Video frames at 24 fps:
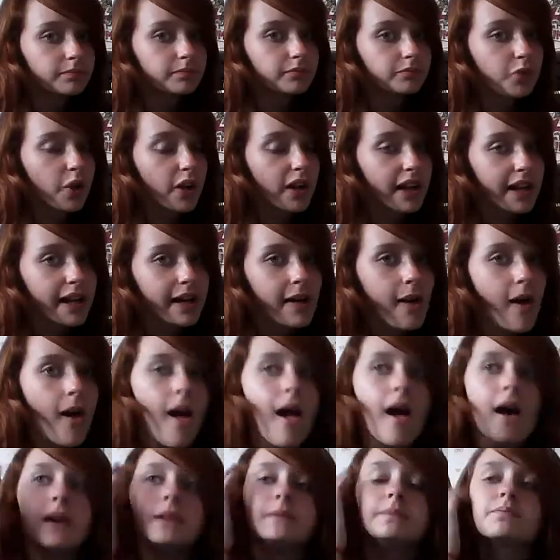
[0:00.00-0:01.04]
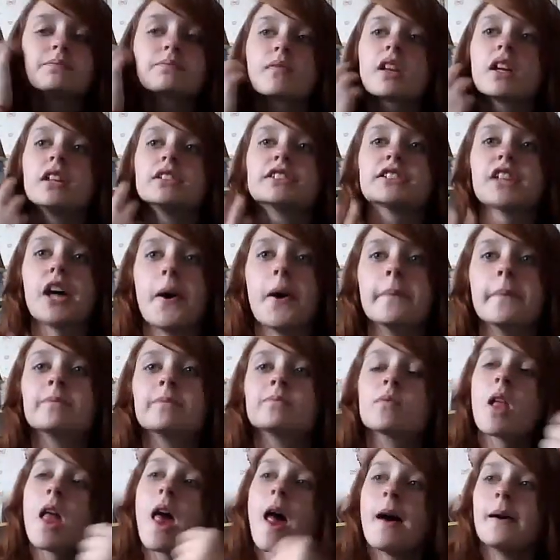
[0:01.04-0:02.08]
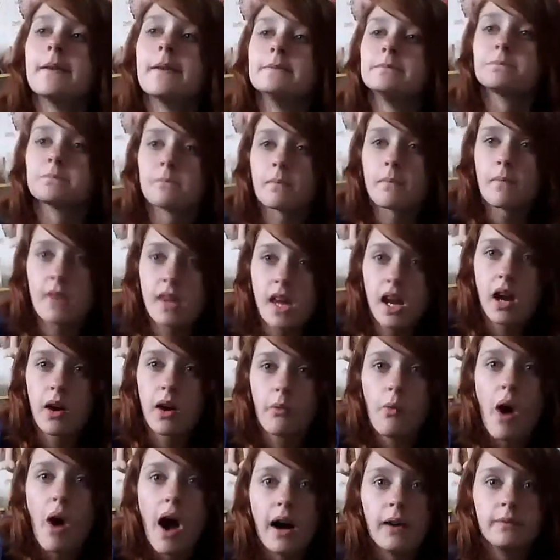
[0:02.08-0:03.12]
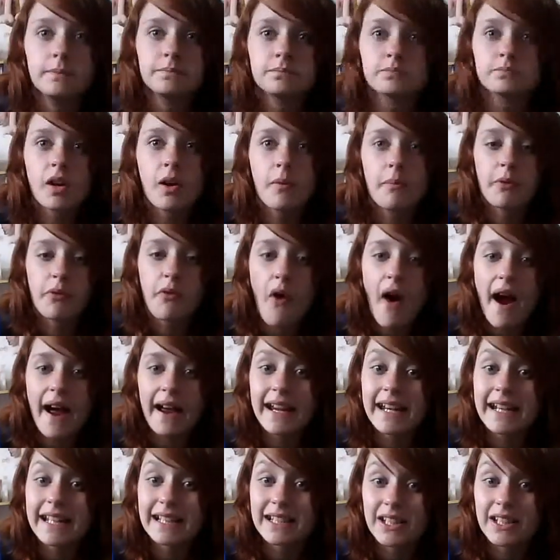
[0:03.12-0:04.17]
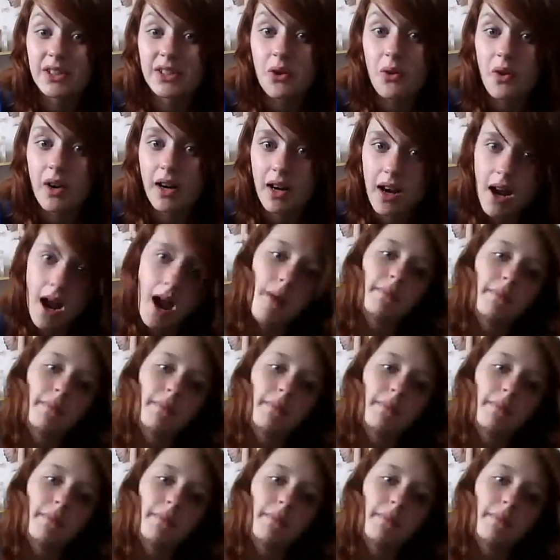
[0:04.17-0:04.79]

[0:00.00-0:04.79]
really. So, well, before I get in the door,